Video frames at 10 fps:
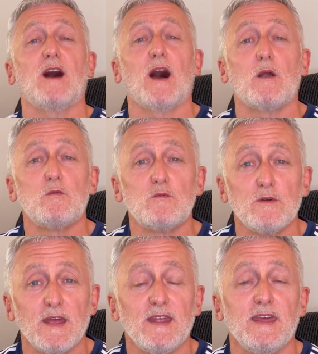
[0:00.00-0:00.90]
I
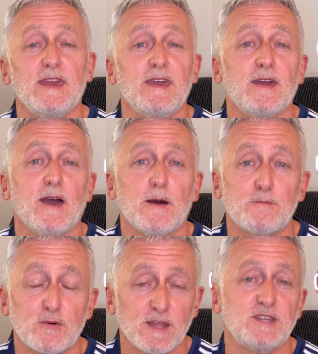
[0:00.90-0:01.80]
really
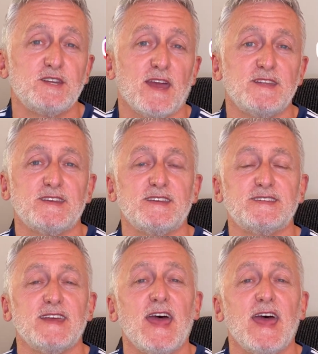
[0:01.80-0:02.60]
appreciate it,